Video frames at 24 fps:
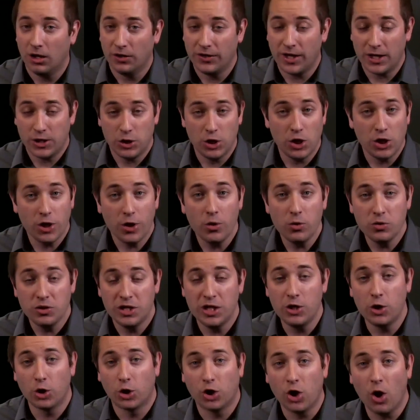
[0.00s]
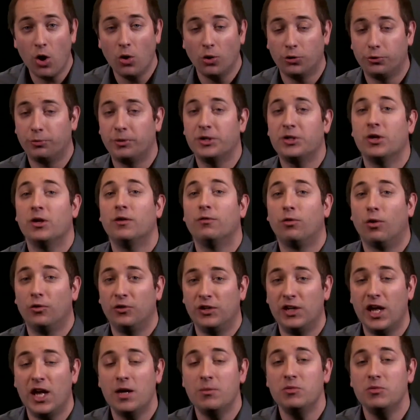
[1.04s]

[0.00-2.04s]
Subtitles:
that you used in a code written for the